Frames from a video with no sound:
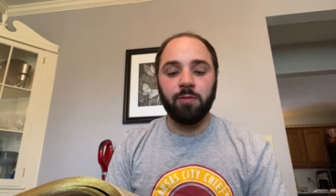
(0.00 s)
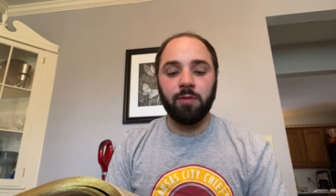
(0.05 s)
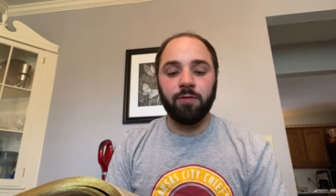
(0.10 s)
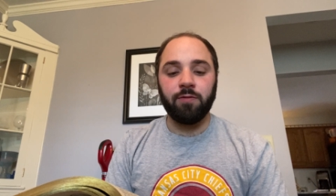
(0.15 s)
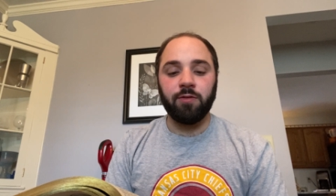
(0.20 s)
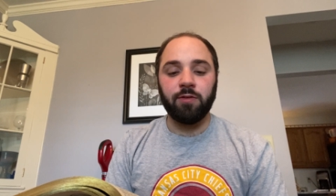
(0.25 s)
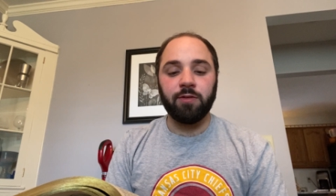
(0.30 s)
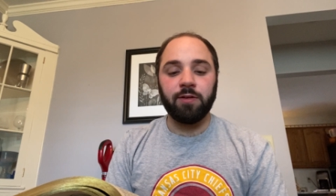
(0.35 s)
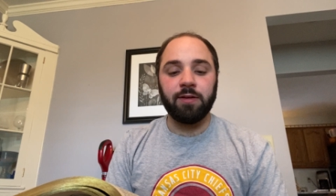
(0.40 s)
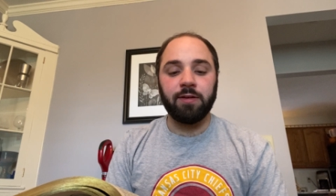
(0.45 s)
But
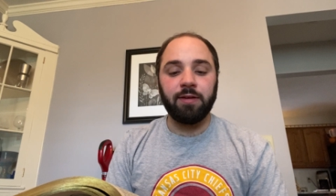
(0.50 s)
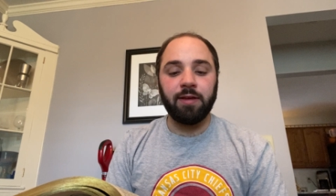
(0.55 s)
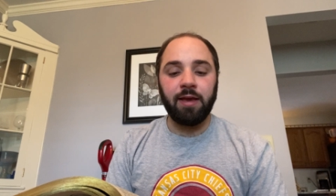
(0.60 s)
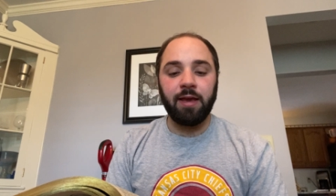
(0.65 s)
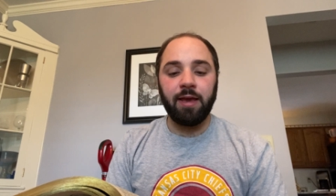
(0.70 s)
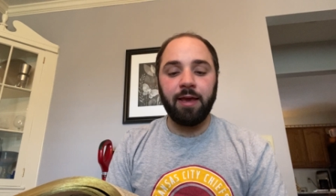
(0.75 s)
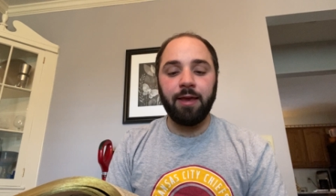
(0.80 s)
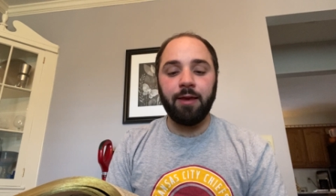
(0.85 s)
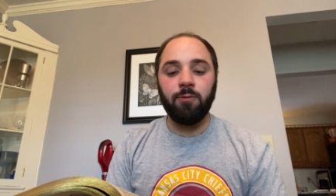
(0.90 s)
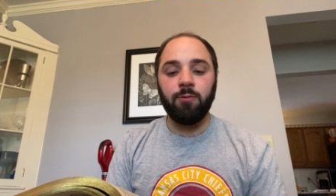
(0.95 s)
for
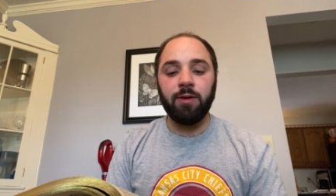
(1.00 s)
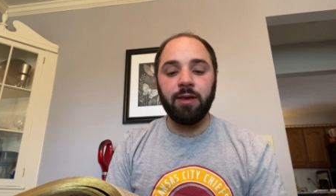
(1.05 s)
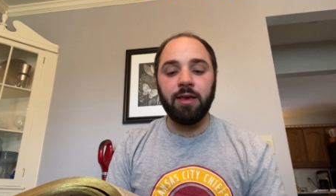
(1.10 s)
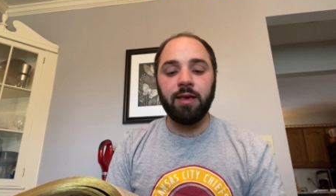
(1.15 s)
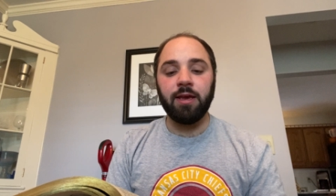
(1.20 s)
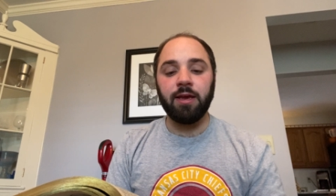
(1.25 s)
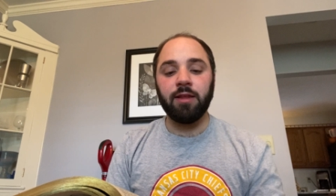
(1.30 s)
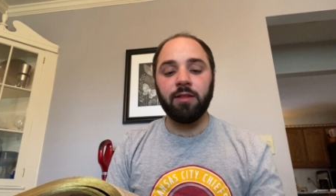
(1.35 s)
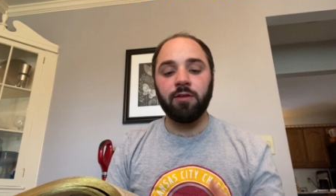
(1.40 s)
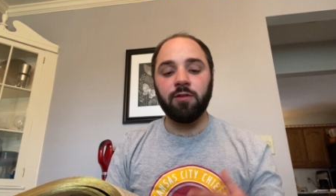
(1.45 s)
today, we
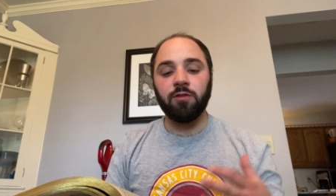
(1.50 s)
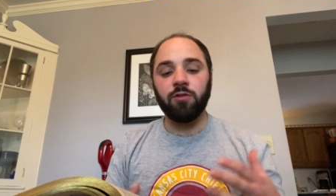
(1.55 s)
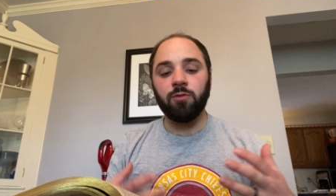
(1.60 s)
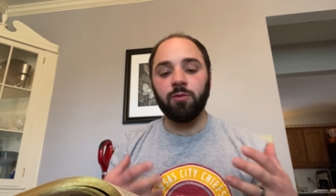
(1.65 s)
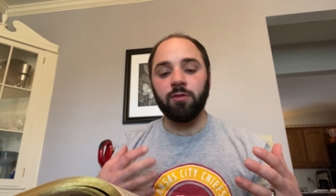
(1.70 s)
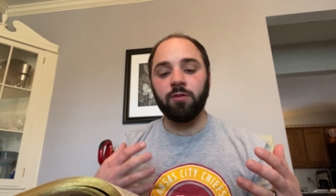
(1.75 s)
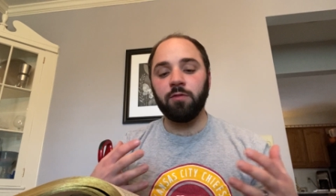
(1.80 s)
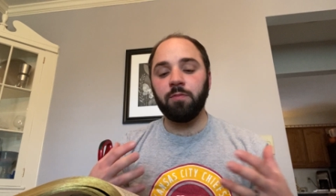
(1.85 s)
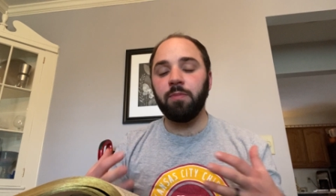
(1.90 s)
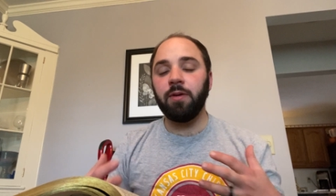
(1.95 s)
get this
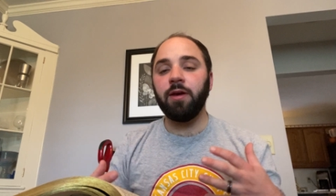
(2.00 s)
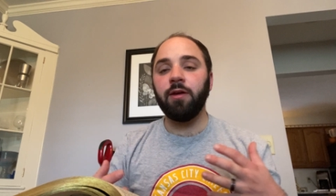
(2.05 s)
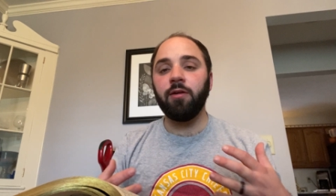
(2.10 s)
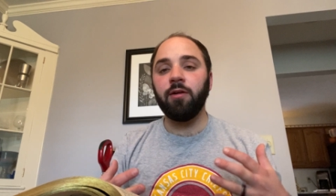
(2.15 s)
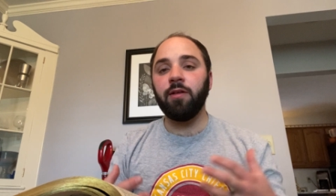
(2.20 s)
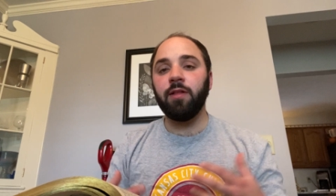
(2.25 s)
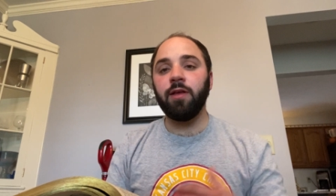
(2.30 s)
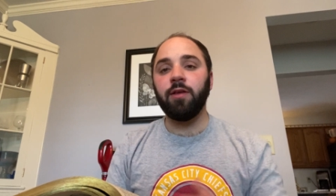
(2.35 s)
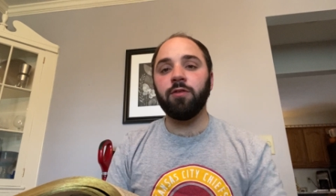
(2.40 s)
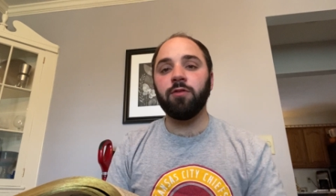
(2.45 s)
sort of
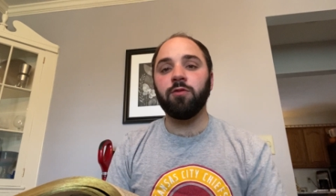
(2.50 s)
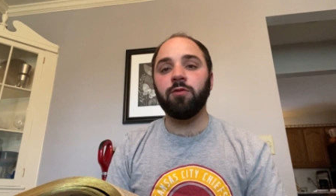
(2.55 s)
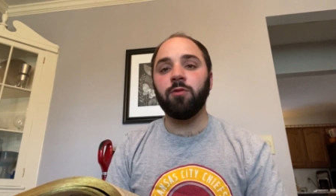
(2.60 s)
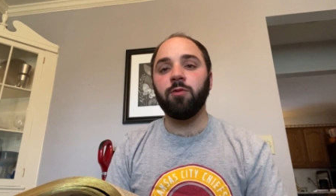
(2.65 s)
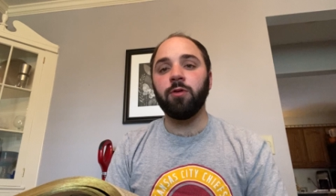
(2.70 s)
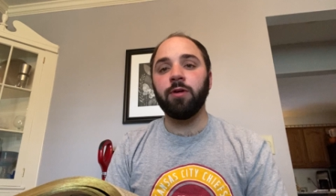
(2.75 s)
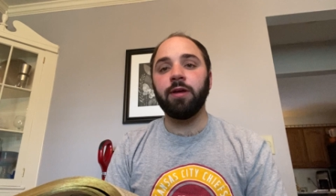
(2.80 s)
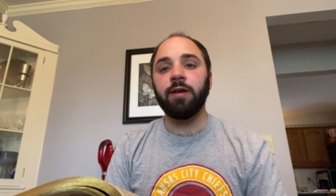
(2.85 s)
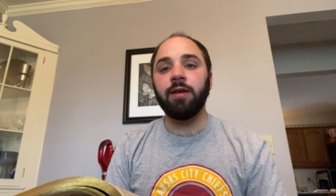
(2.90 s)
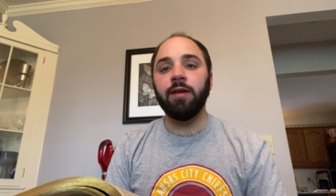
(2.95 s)
parallel
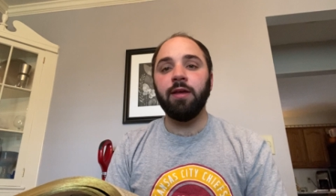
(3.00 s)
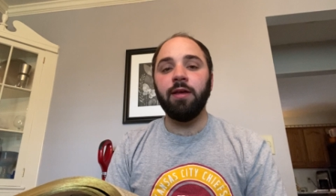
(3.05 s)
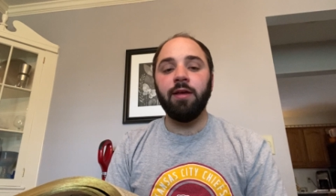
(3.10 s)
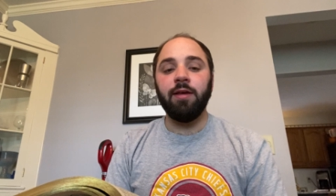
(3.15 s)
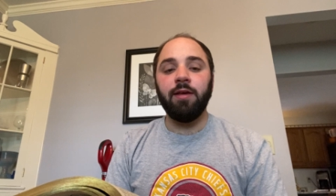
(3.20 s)
story